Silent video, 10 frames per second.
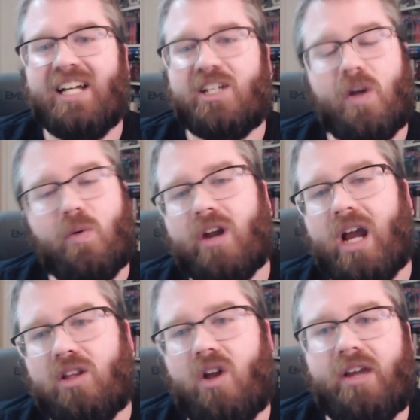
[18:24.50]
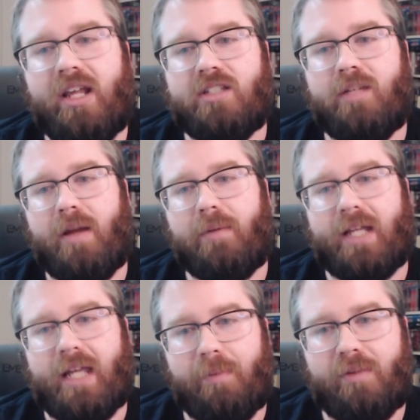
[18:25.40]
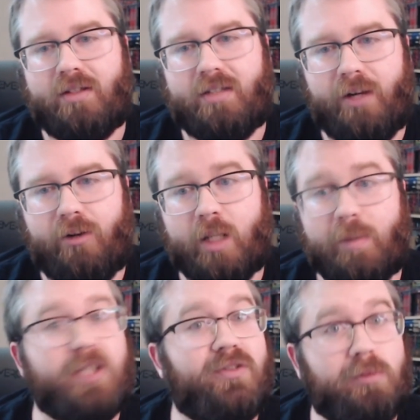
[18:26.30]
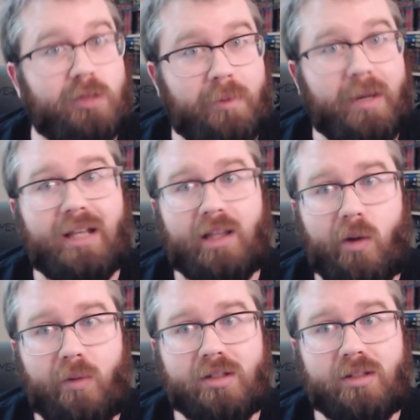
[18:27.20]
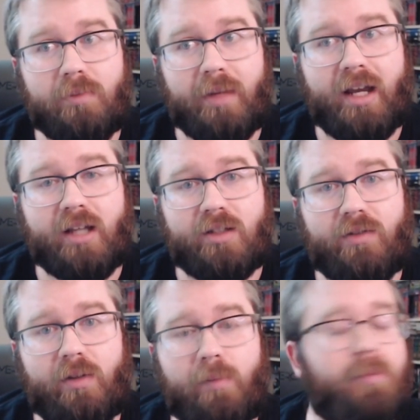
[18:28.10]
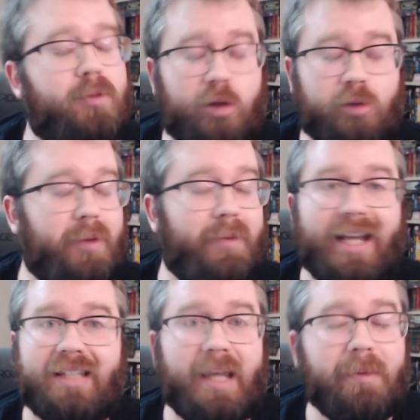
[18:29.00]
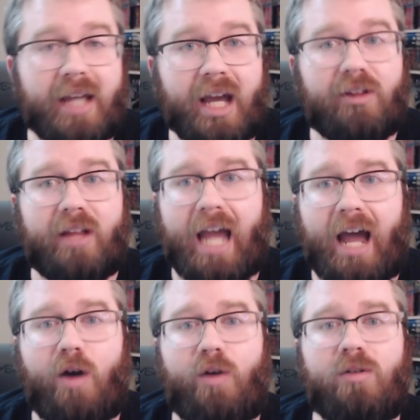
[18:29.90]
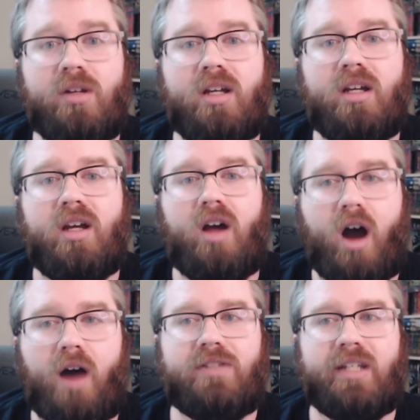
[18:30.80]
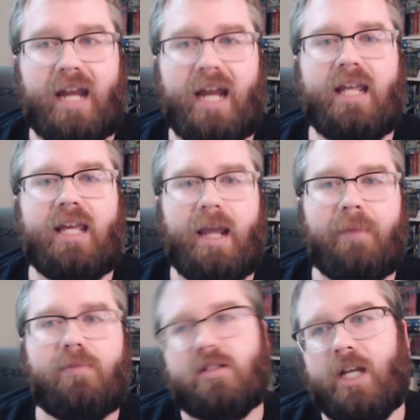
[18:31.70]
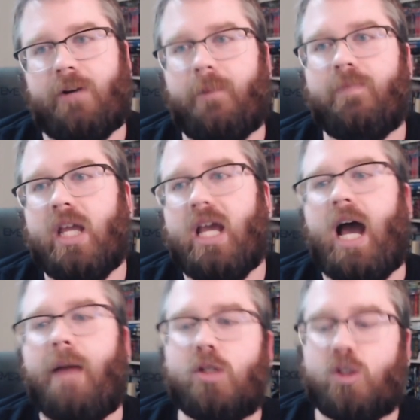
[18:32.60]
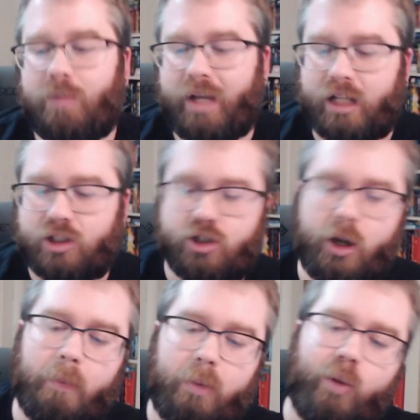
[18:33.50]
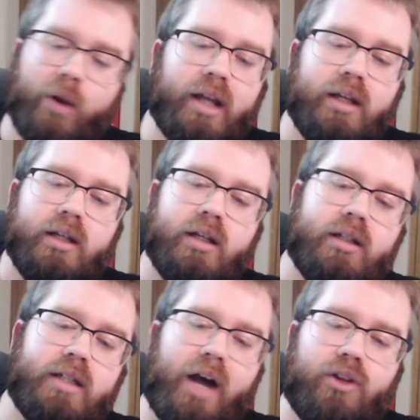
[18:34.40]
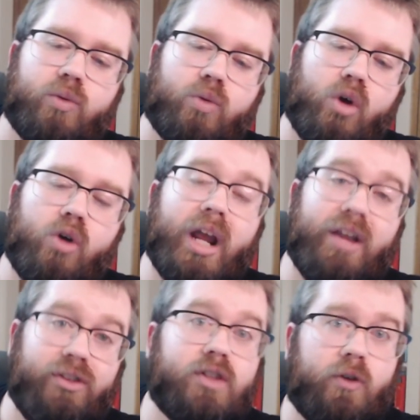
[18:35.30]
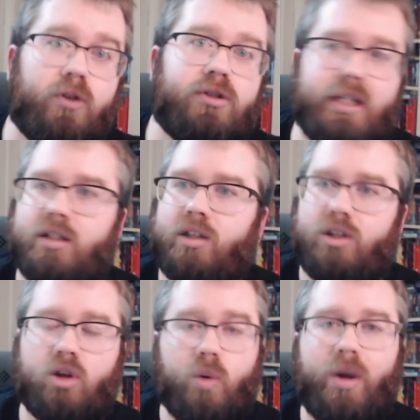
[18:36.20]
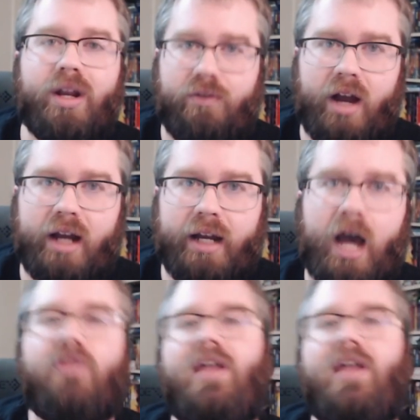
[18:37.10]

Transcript: So I wonder how long he's going to be able to keep this secret, especially from Jimmy and Lois, because of them supposed to be being a team together. Like, how often can he keep the secret? I'm assuming at some point down the road in this first season, they're going to find out.